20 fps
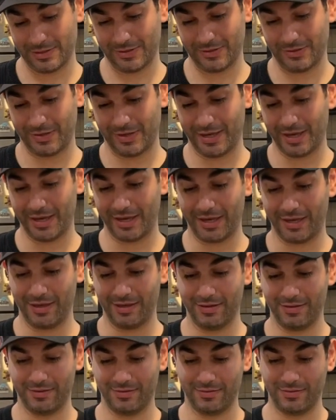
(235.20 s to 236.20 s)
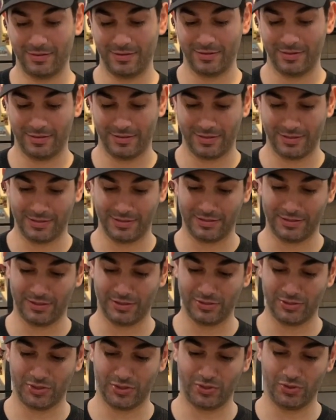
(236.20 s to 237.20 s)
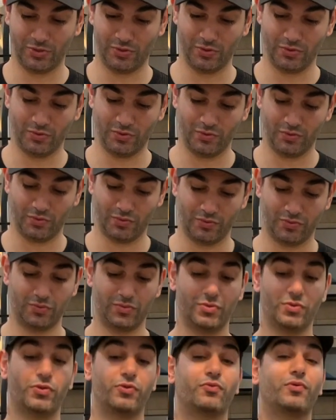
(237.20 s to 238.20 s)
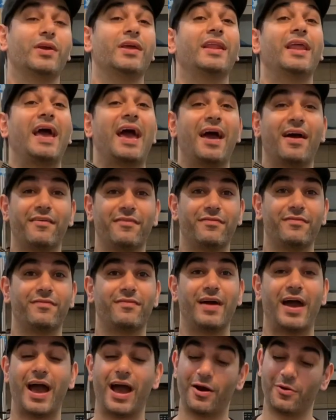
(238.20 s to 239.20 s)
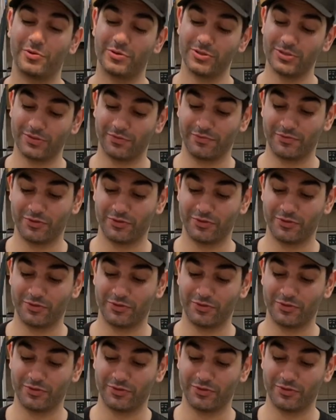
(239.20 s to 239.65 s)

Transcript: Okay. Tells you 3.5 hours of